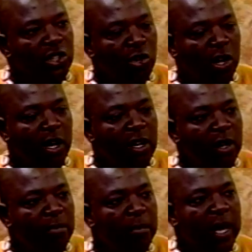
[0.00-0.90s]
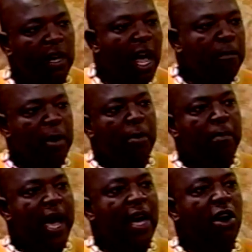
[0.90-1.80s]
sort of made a lot of people
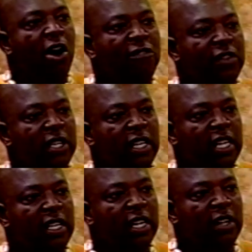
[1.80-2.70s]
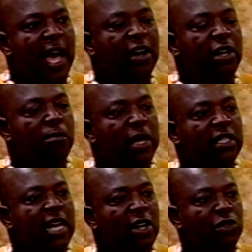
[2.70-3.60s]
back off, and now they're
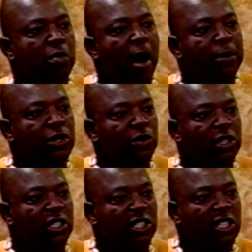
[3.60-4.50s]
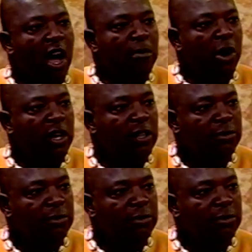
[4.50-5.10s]
missing out on some opportunities in the stock market?